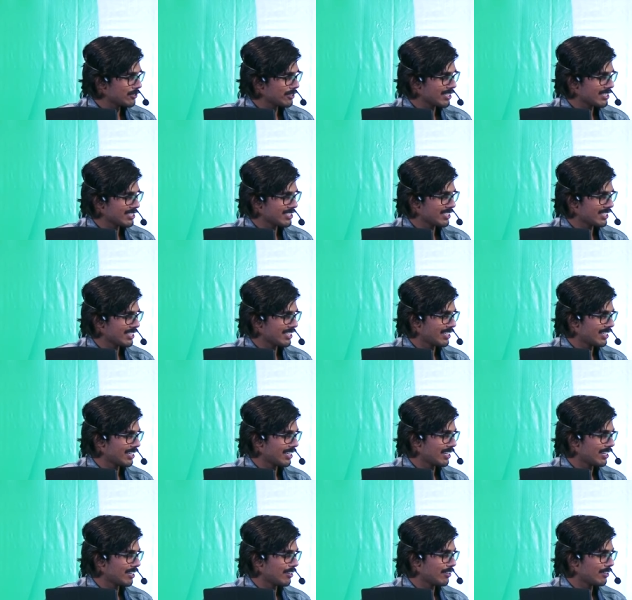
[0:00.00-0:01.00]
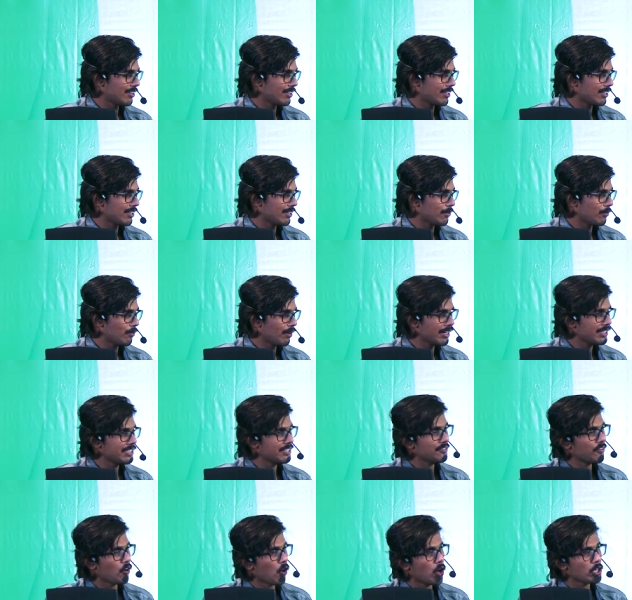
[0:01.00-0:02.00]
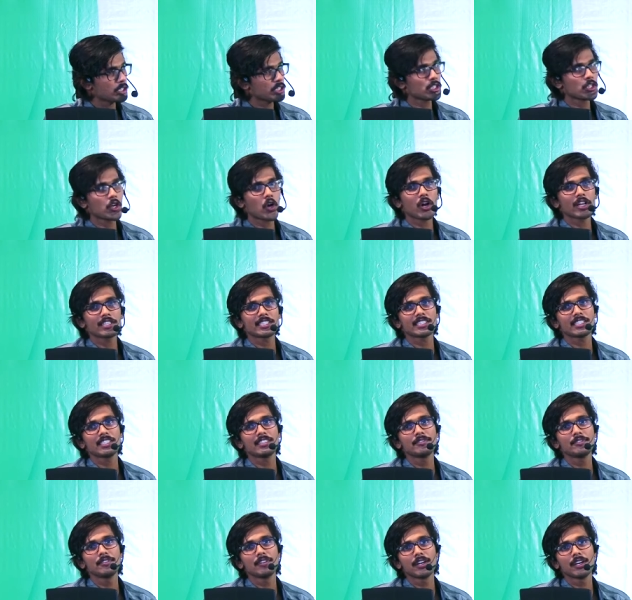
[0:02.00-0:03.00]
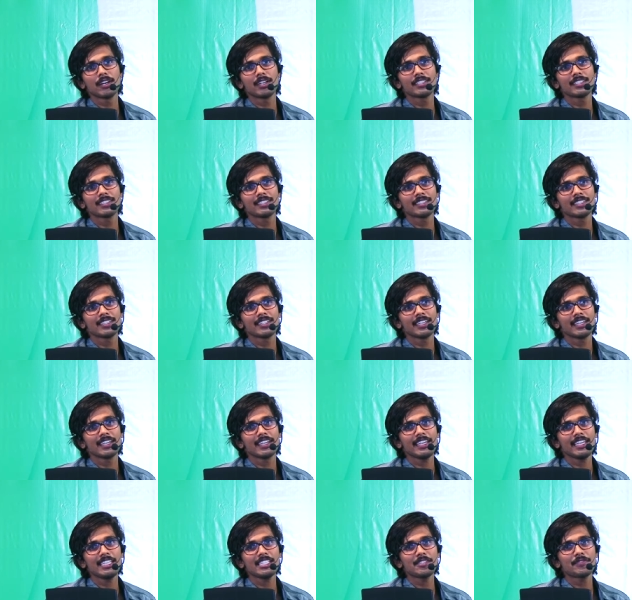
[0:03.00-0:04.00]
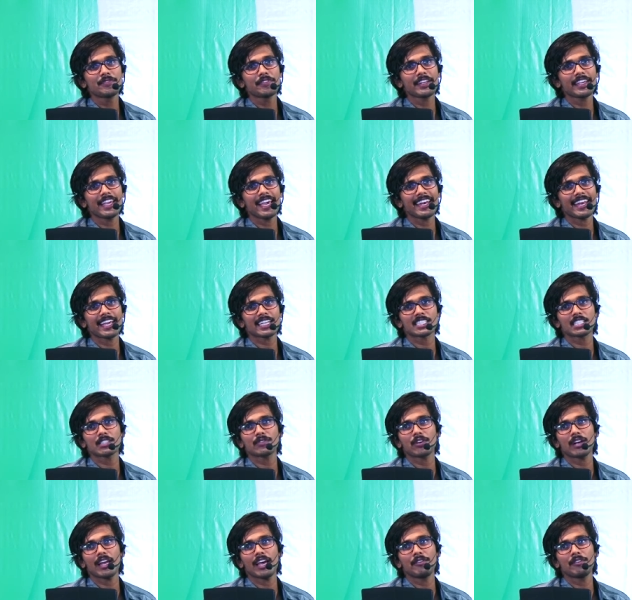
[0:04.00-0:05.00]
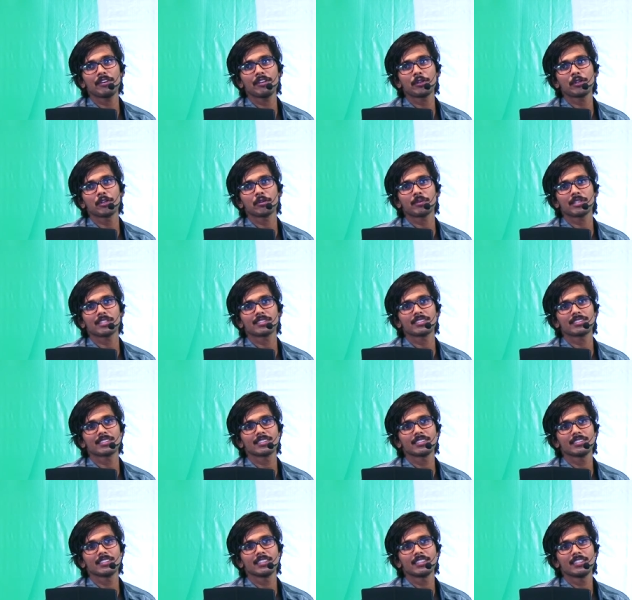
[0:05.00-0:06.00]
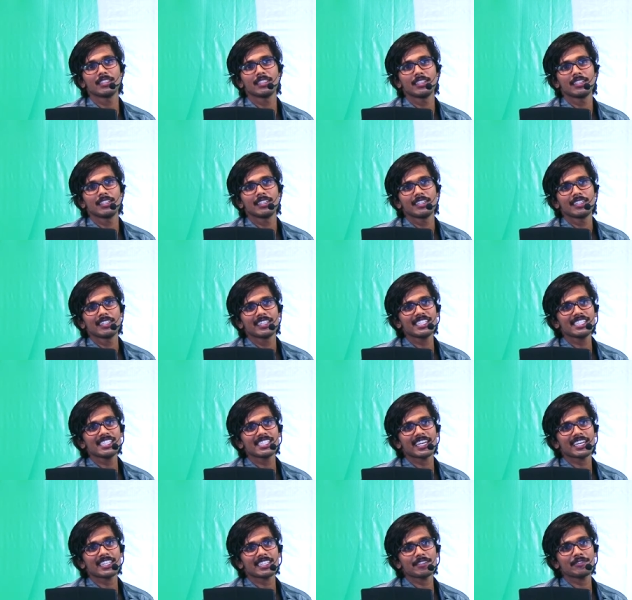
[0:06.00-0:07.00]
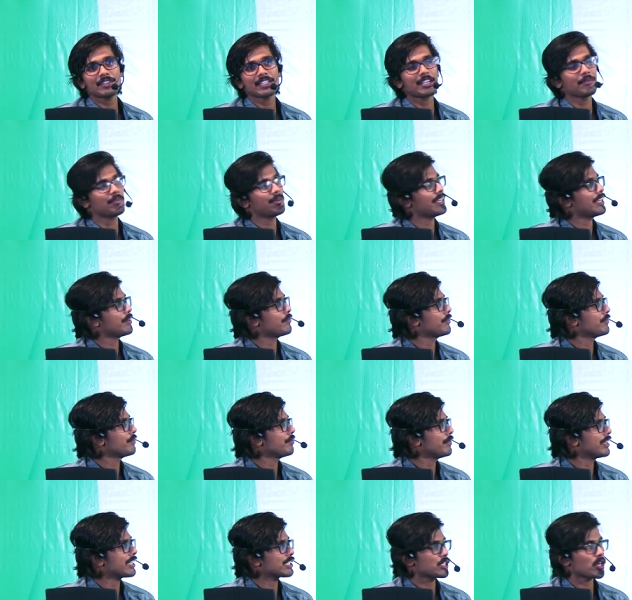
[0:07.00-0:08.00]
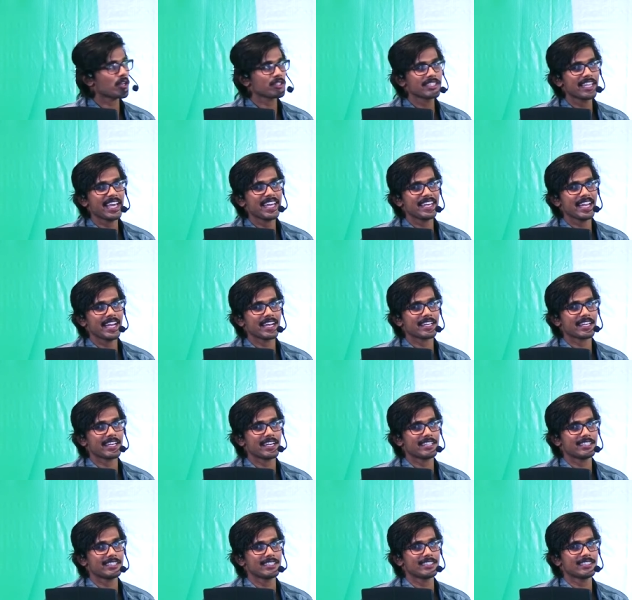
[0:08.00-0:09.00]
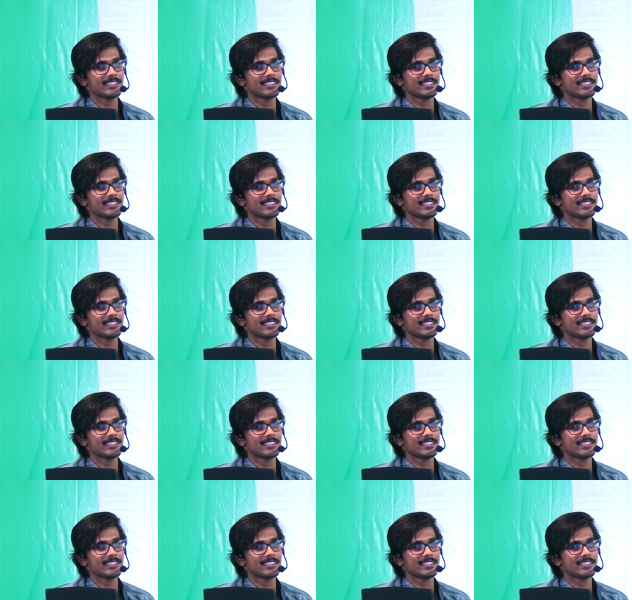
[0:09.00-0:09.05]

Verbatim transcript: was, uh, what if all the knowledge in the world is free and accessible for every humans? He started Wikipedia based on that idea.